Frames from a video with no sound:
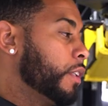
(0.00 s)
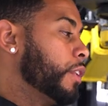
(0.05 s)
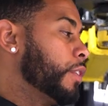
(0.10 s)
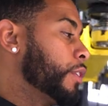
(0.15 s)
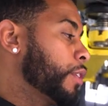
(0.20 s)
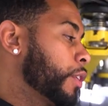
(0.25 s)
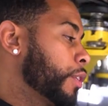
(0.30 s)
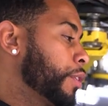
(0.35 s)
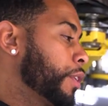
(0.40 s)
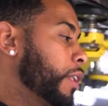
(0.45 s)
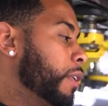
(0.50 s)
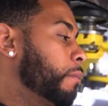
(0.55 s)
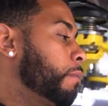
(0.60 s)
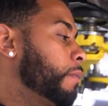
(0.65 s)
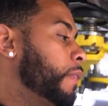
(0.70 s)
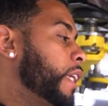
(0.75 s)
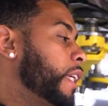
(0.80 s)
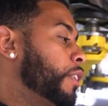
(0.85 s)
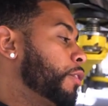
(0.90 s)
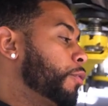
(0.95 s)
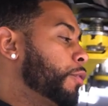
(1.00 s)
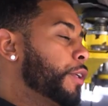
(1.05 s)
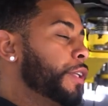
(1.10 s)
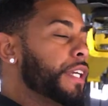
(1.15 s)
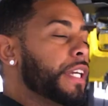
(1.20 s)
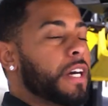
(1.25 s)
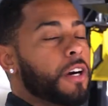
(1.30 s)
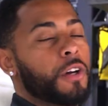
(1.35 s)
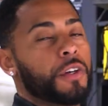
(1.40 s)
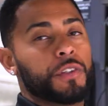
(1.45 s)
So something that's
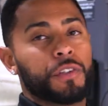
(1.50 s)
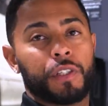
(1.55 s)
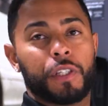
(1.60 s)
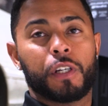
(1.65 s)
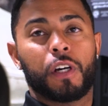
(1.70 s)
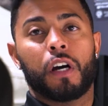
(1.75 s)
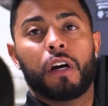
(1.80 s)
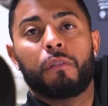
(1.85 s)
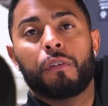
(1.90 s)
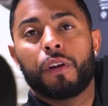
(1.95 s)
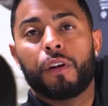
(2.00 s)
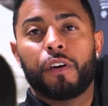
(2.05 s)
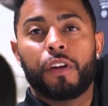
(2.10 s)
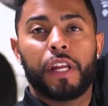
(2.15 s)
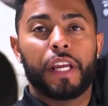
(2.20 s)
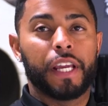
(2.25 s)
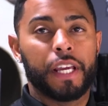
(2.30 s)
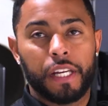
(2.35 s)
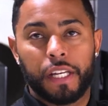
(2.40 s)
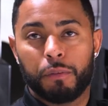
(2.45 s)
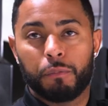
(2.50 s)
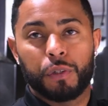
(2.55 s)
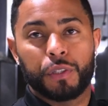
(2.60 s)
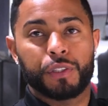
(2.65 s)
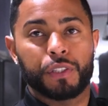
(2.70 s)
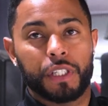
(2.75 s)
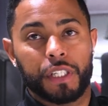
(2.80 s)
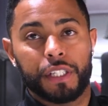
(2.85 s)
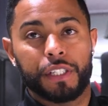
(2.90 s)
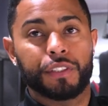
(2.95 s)
really honestly common on any
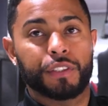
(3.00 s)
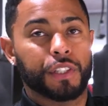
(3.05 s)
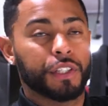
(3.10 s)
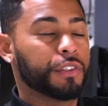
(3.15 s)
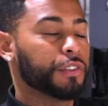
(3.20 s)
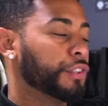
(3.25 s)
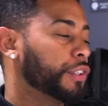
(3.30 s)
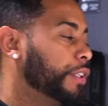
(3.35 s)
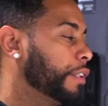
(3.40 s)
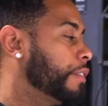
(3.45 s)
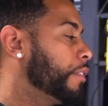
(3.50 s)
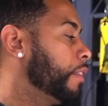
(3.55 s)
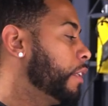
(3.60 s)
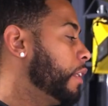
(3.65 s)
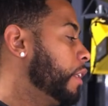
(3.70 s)
Mercedes engine